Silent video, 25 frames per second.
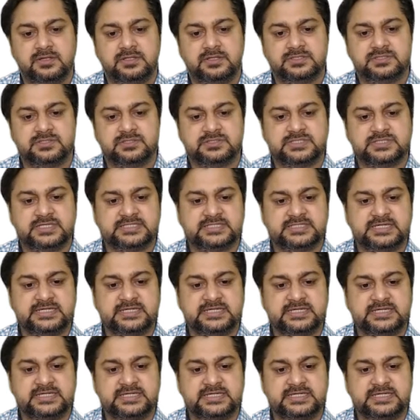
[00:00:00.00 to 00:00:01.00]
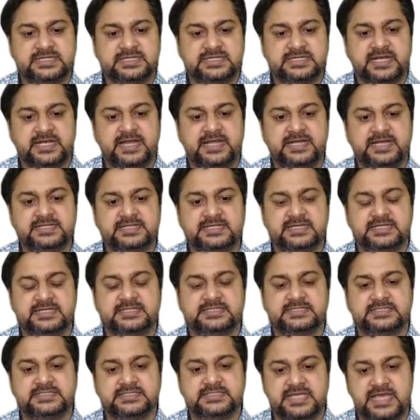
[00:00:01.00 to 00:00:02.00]
So 16, 6 are 96,
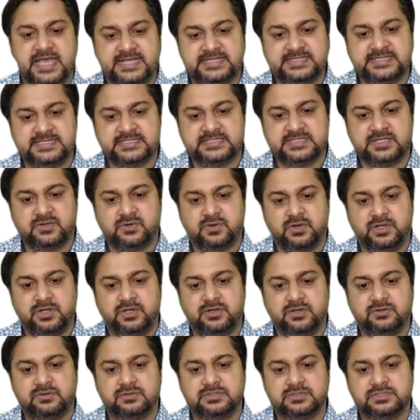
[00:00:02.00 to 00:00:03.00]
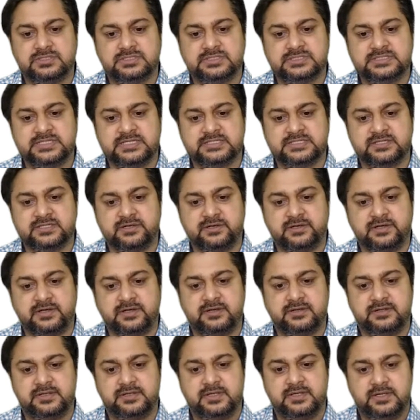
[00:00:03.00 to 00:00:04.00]
X is equal to 600.
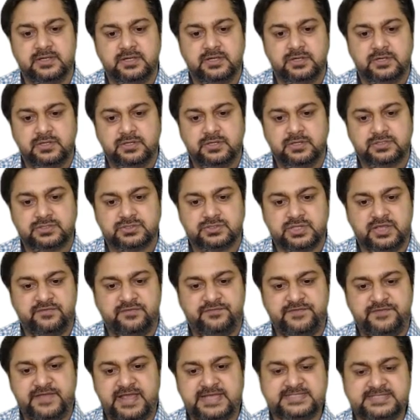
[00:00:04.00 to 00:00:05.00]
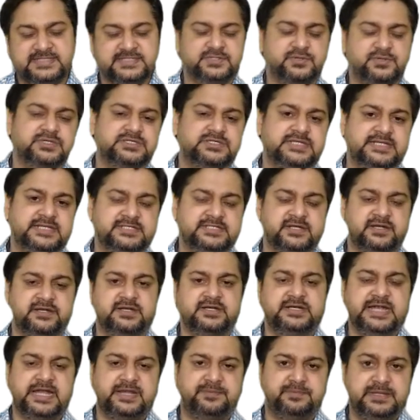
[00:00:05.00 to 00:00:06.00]
So if X is equal to
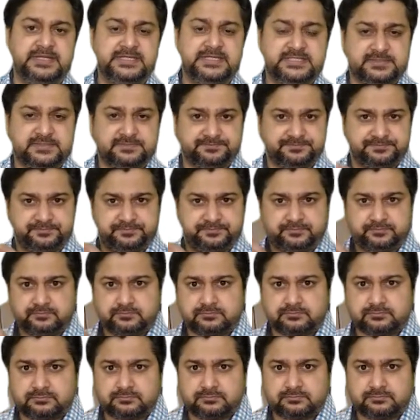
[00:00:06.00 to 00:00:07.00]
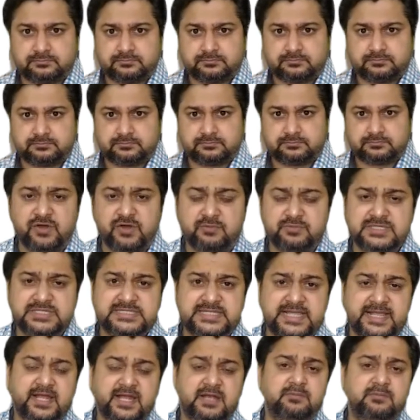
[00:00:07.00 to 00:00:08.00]
600, that means from the
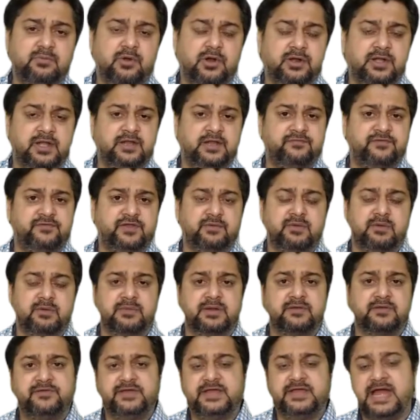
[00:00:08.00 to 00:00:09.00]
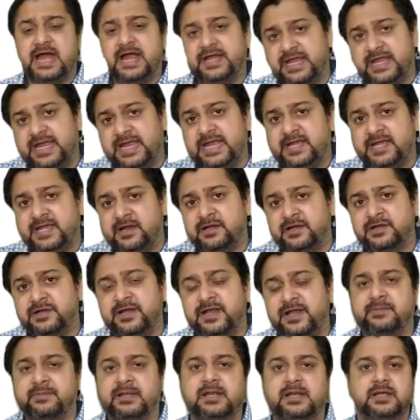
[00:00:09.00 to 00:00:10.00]
second bottle, if you remember, we had
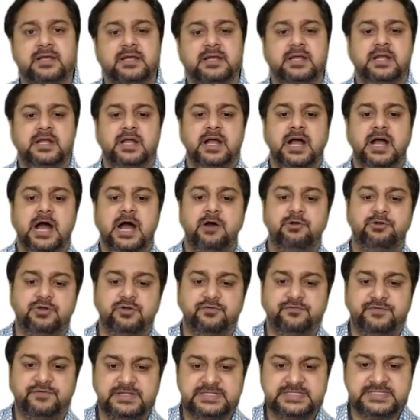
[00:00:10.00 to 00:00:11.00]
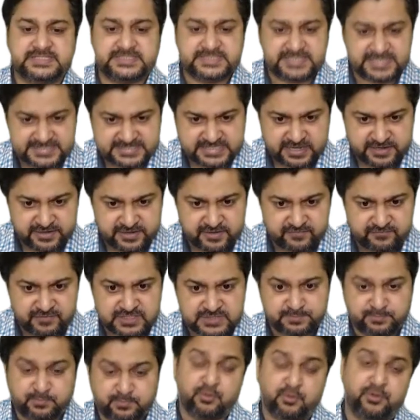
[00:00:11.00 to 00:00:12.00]
800 ml, out of which 600
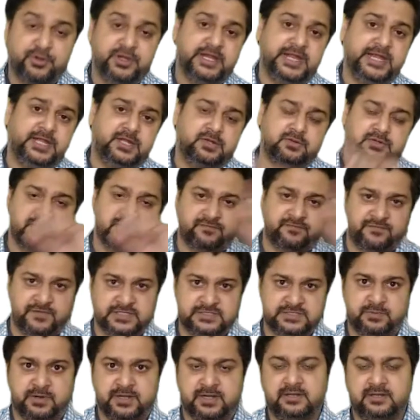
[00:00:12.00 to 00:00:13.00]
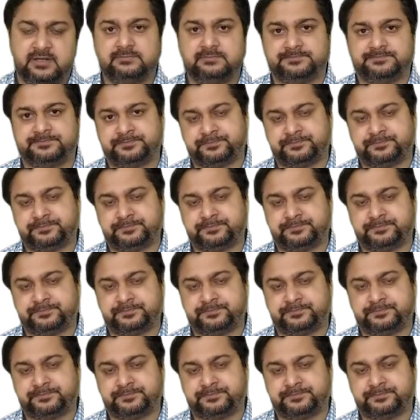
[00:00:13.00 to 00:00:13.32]
was poured into the first bottle.